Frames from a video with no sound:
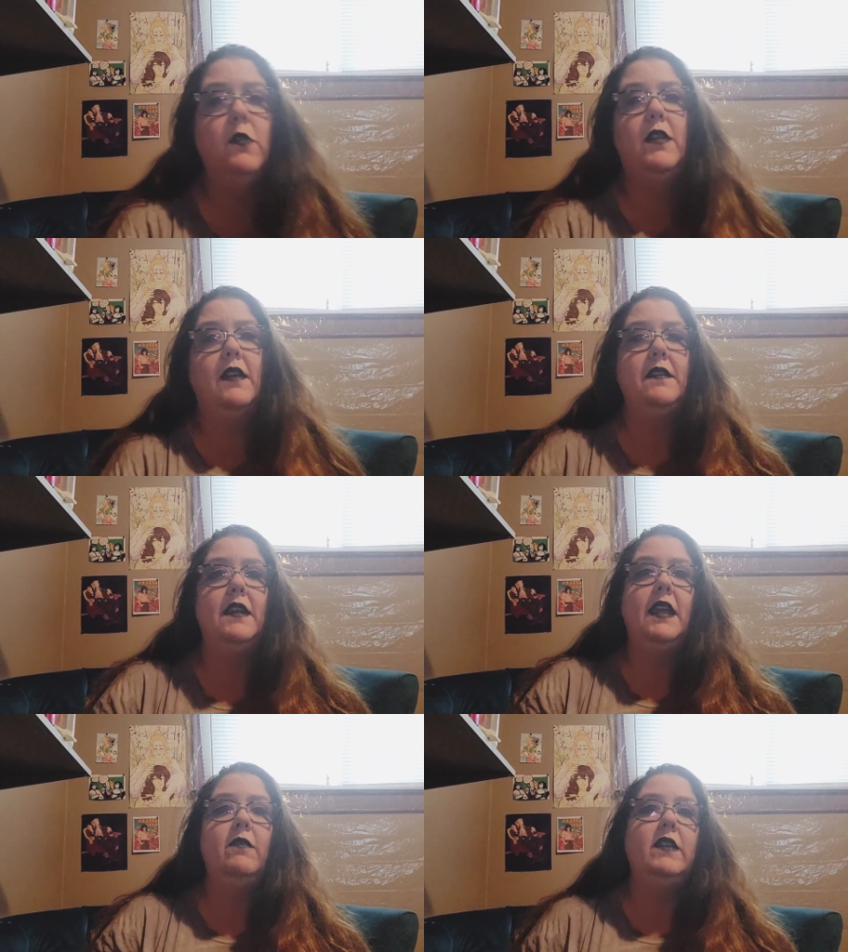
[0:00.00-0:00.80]

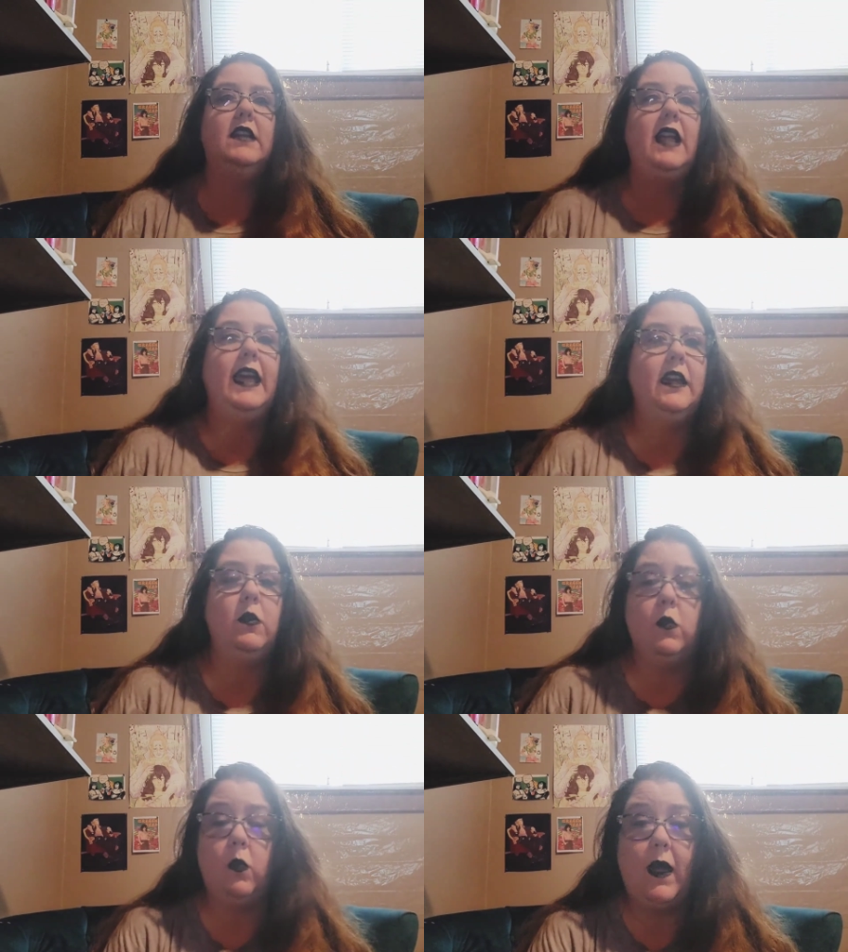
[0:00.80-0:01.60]
doesn't even like
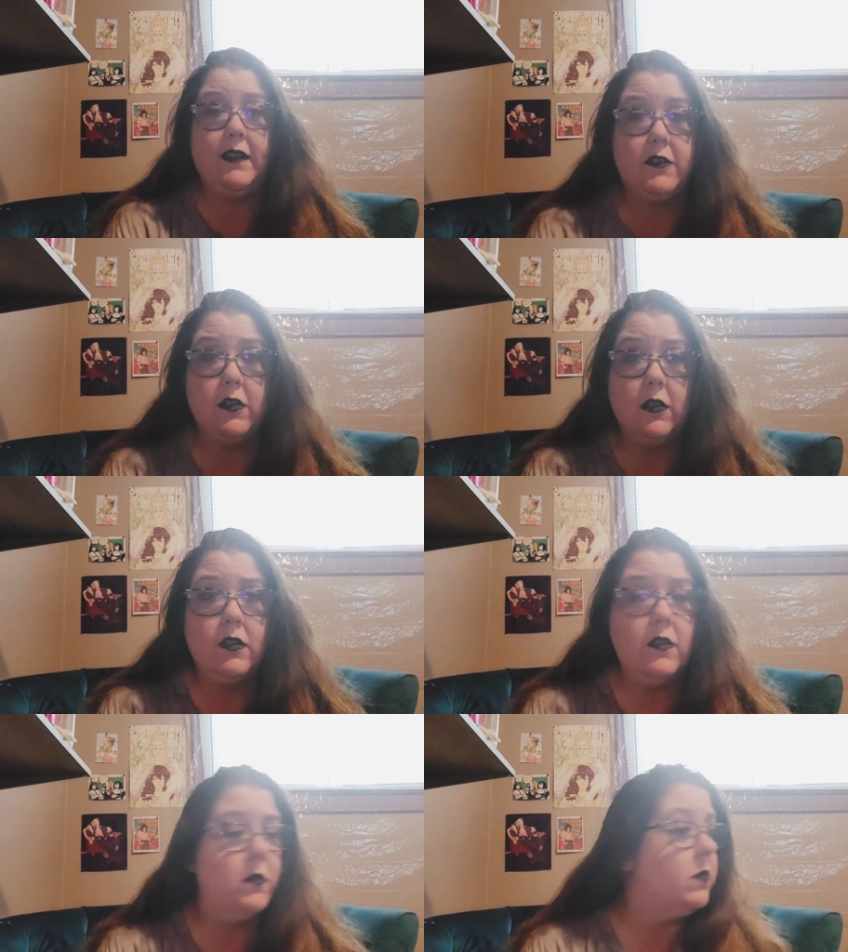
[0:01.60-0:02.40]

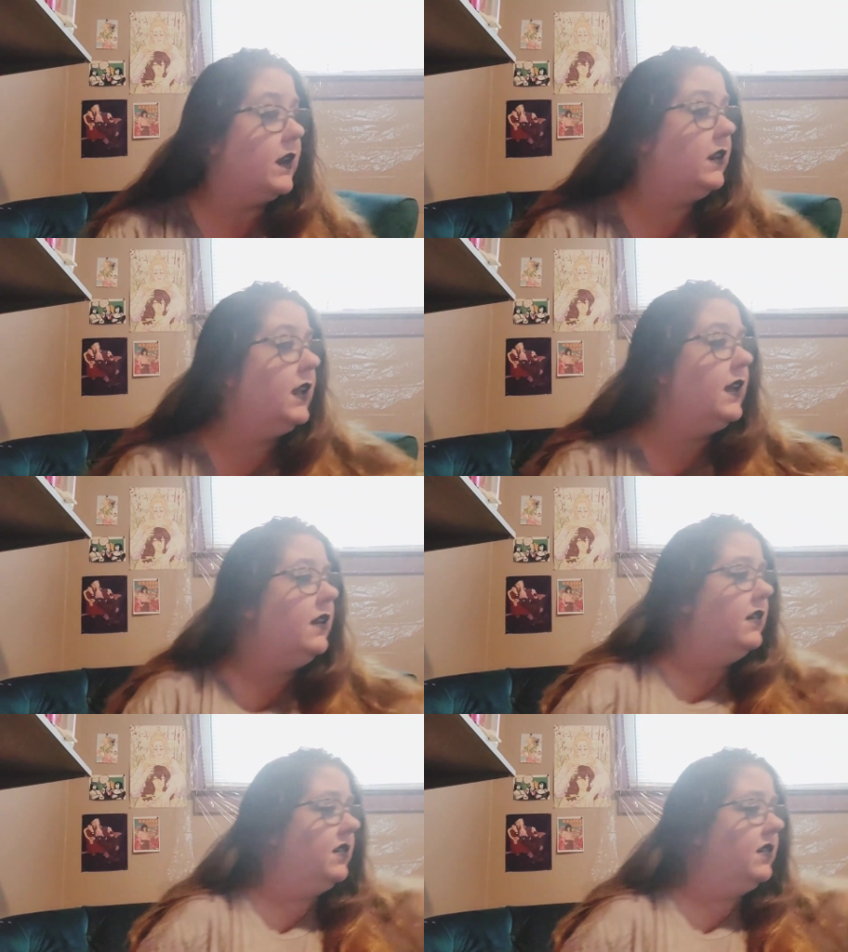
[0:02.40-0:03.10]
Westerns, really,